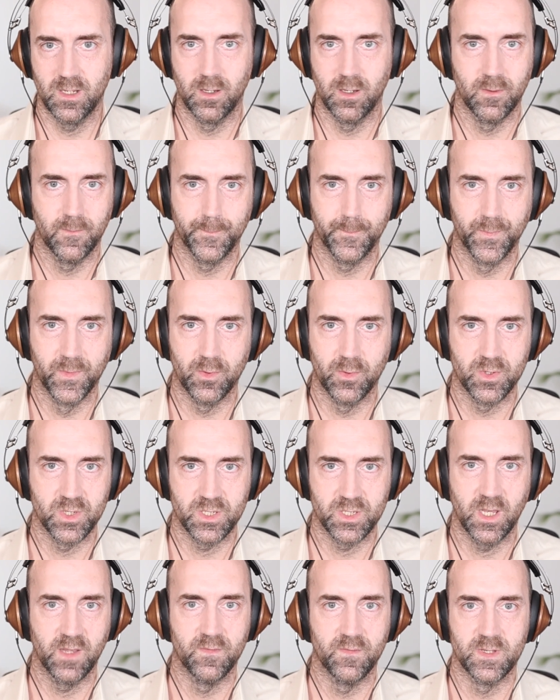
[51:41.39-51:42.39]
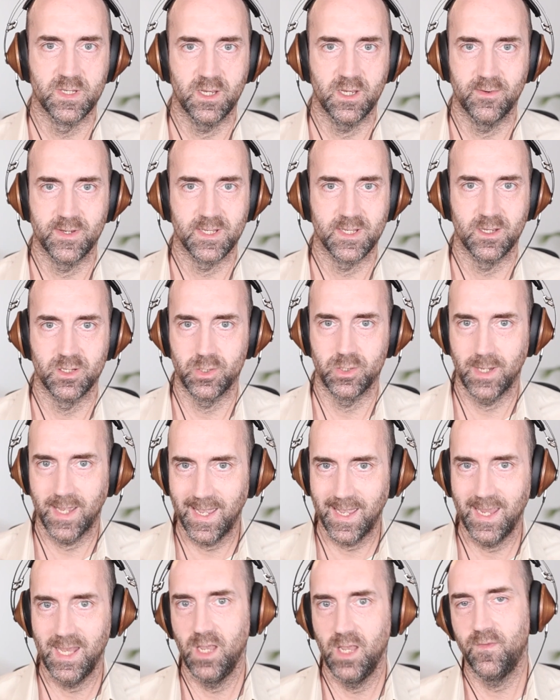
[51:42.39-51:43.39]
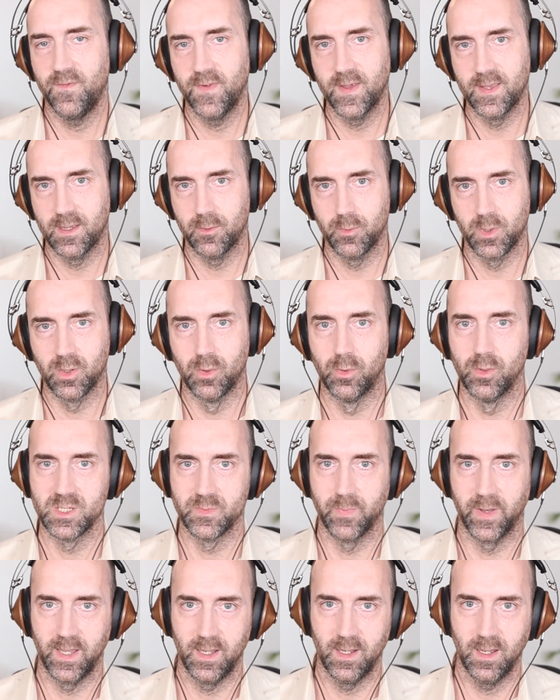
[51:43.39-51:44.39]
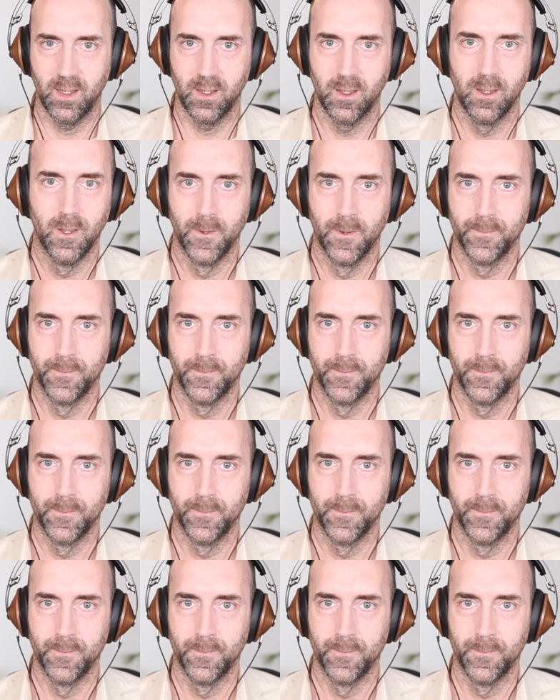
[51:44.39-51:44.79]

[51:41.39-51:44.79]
not just even serious surgery, anything that would cause bleeding.